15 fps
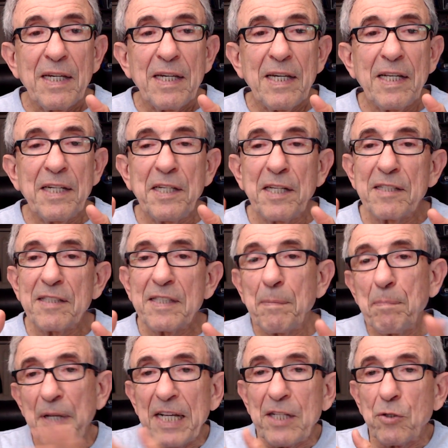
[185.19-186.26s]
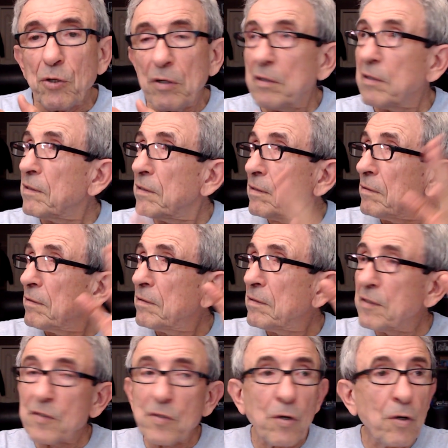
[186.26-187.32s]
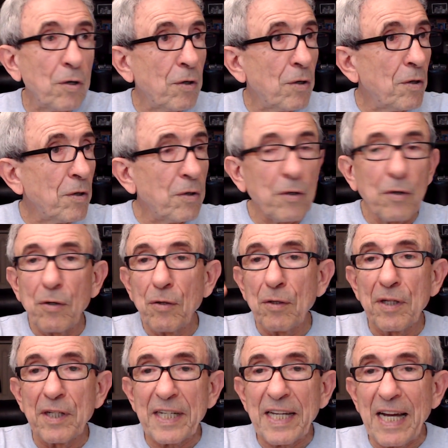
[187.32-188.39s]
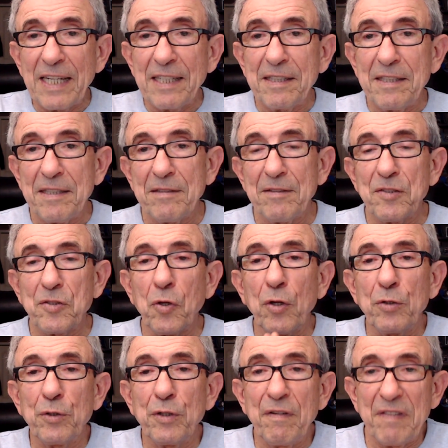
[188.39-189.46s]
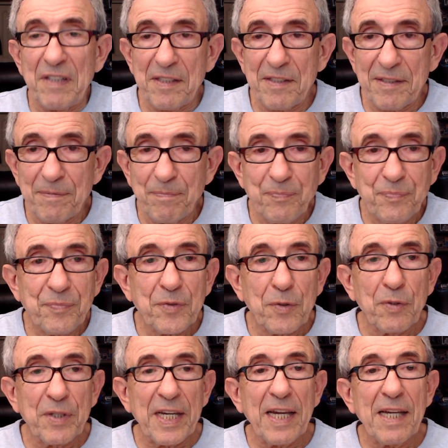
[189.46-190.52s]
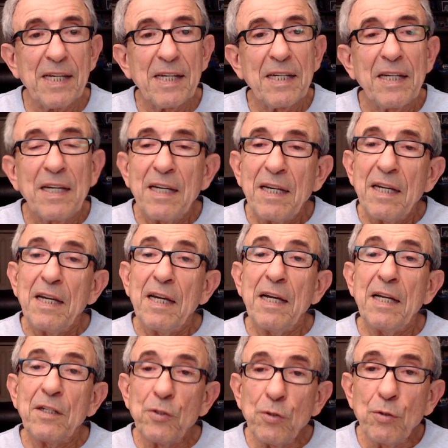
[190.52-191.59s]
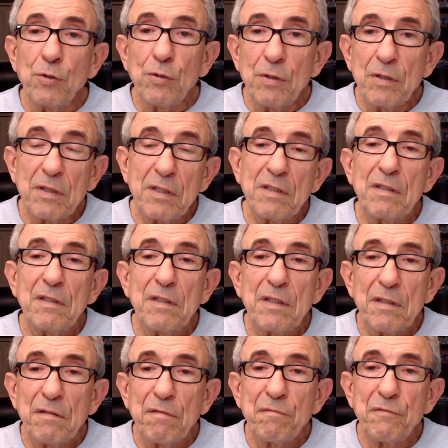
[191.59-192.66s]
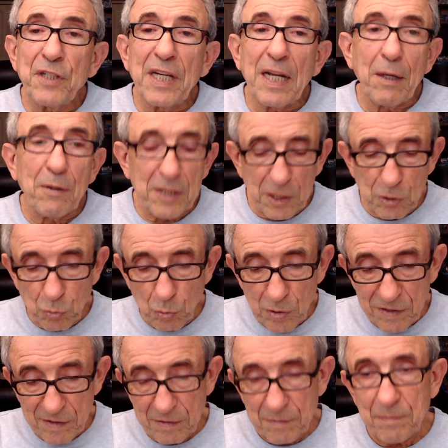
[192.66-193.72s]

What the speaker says: And here is the Play-Doh, this whole reality, this whole universe, okay? And you figure out the tools.